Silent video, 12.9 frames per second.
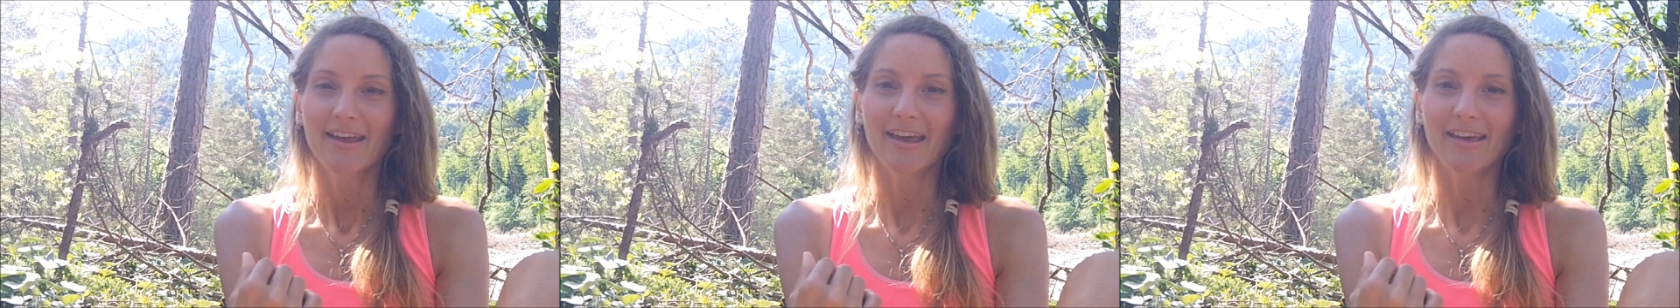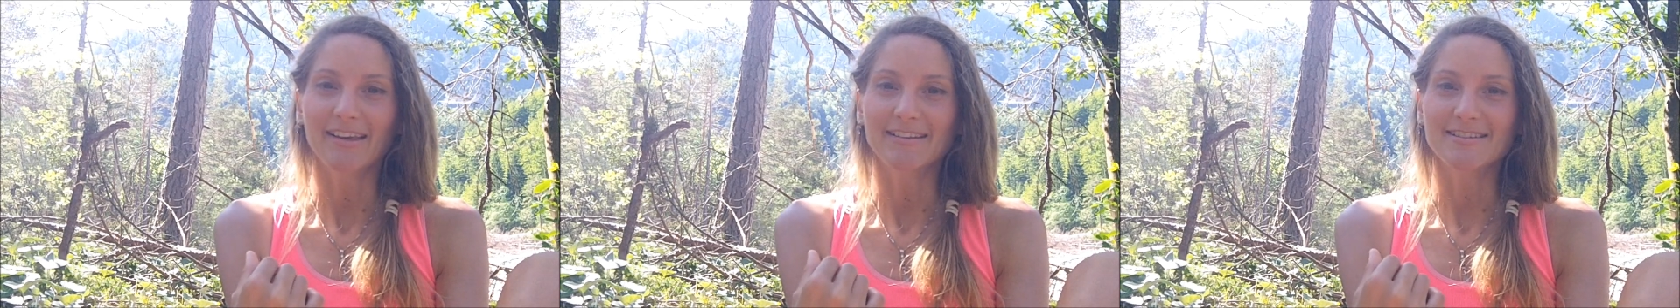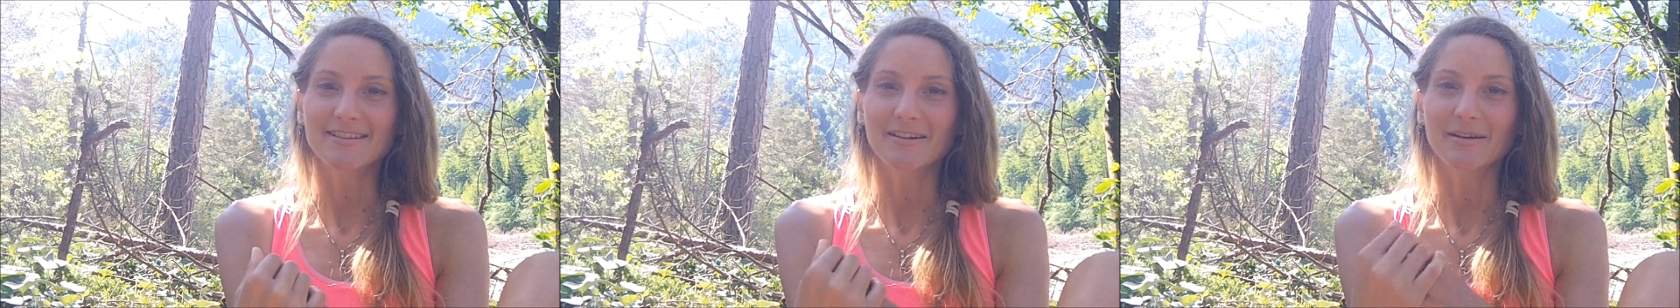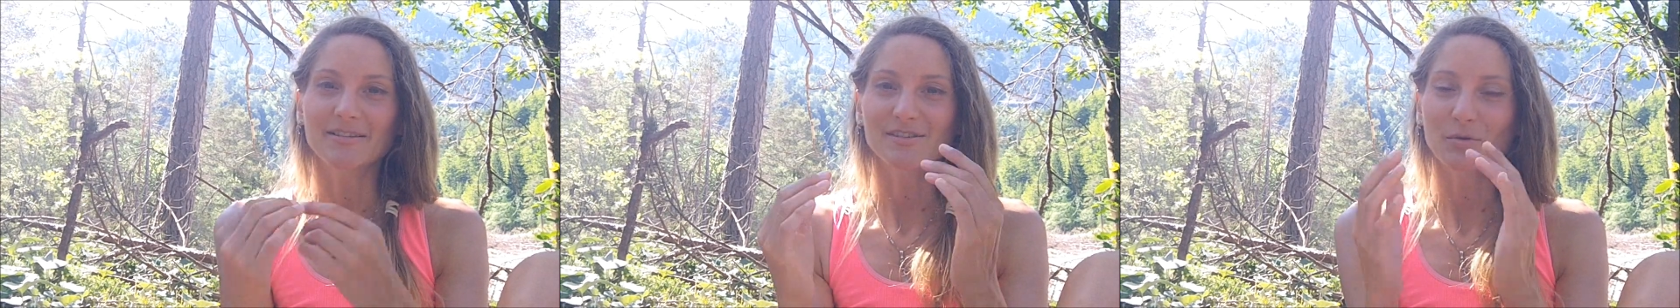And
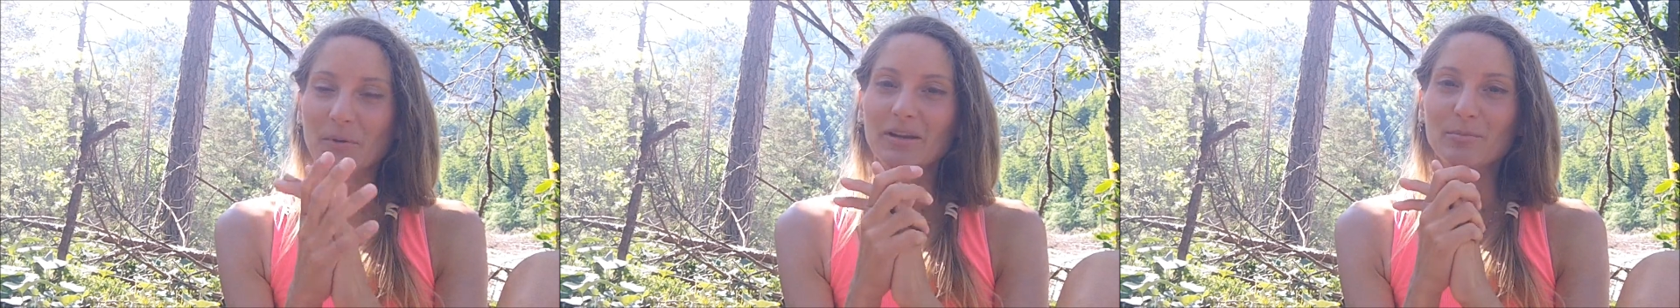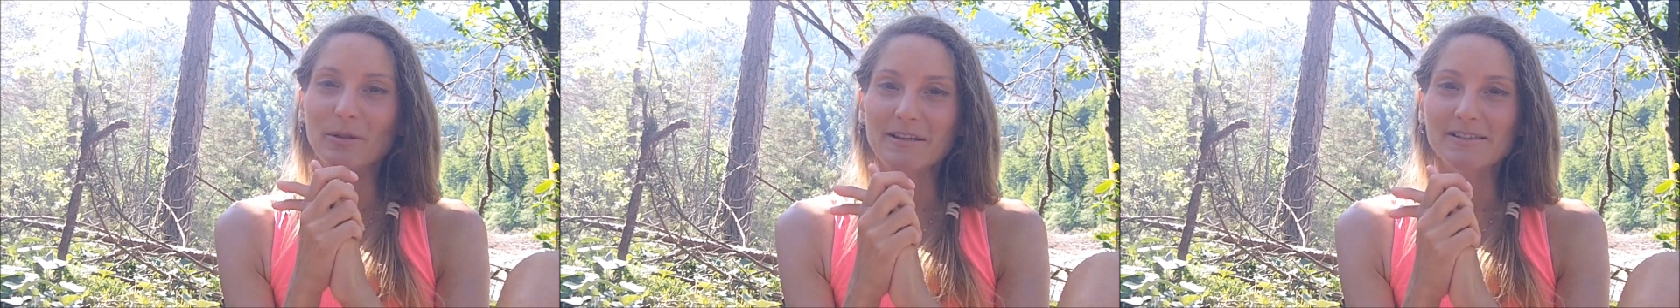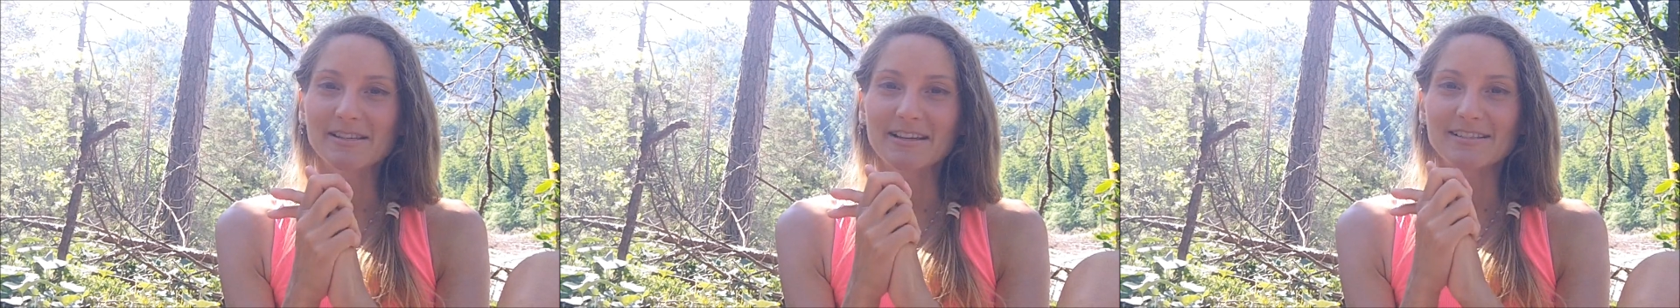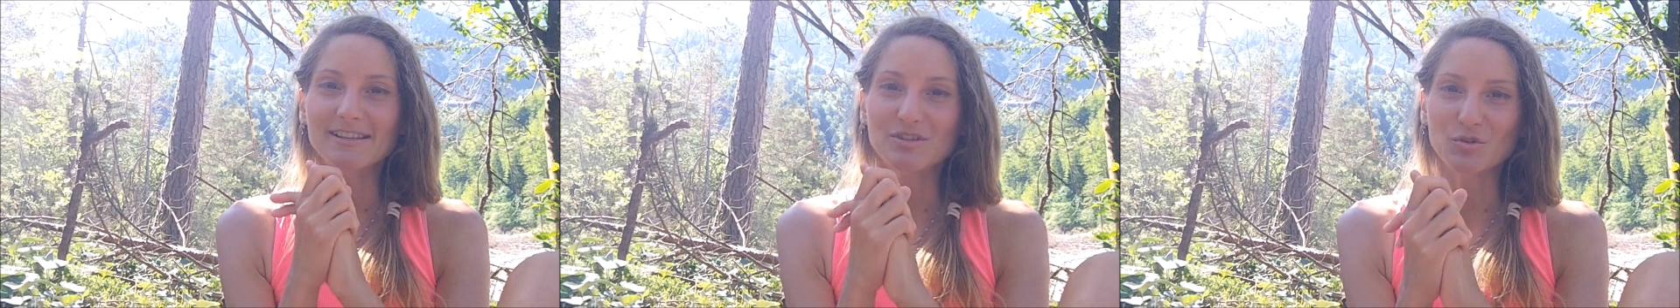so many
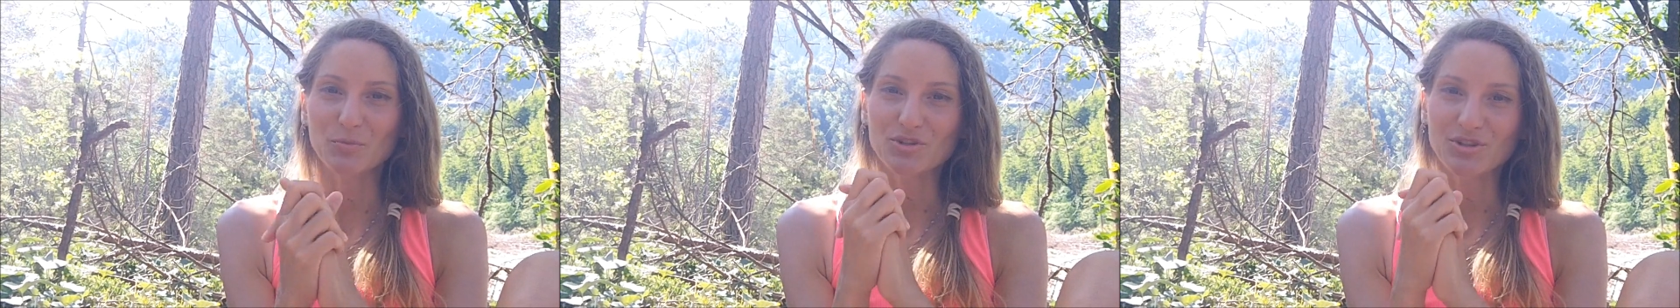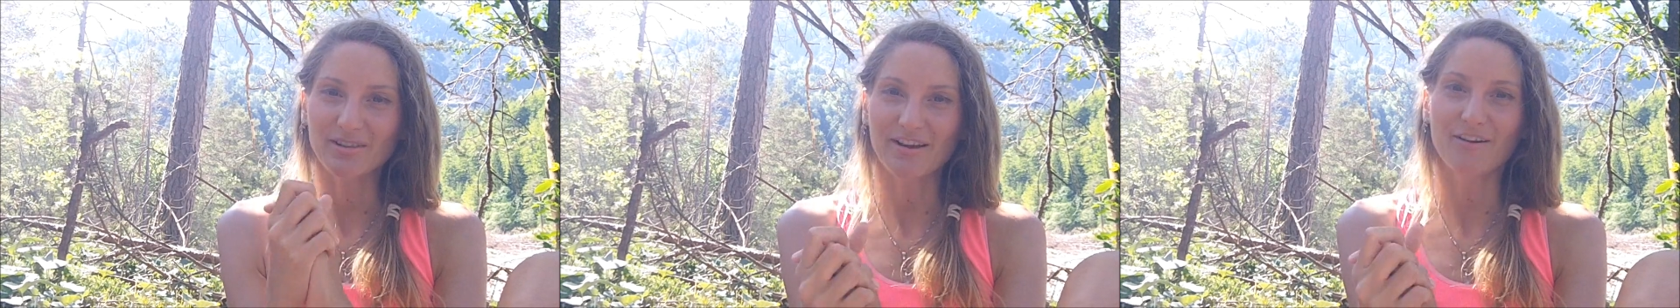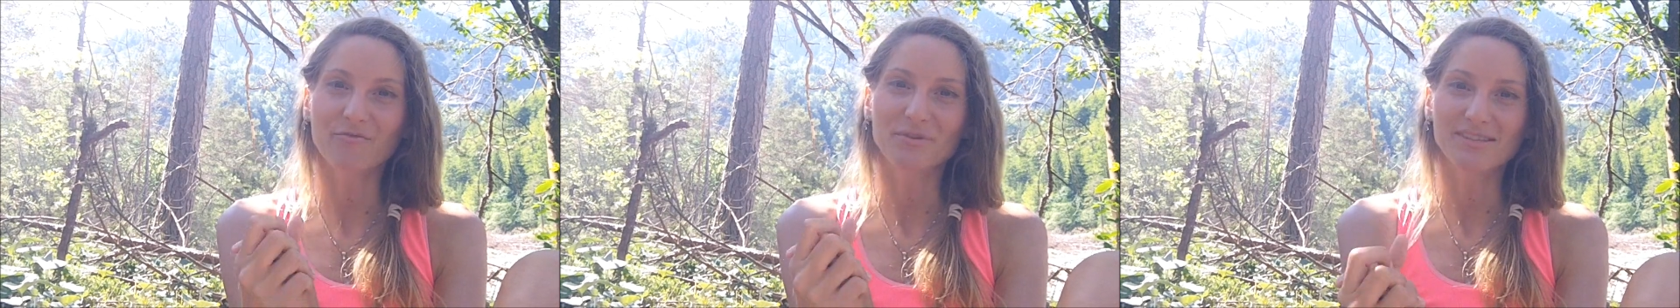blessings and so much love,